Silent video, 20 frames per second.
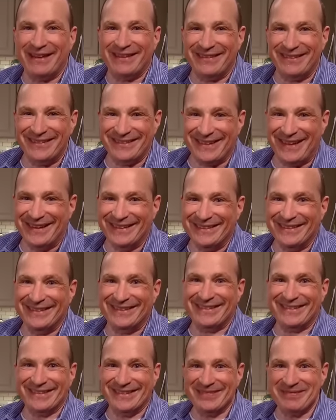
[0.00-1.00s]
The show is
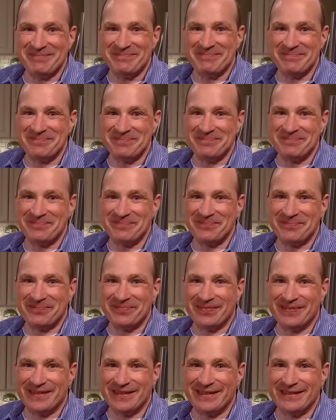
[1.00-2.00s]
a lot more
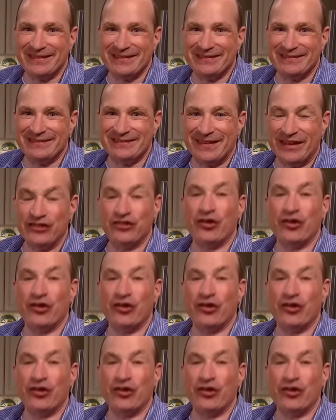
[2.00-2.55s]
dedicated to being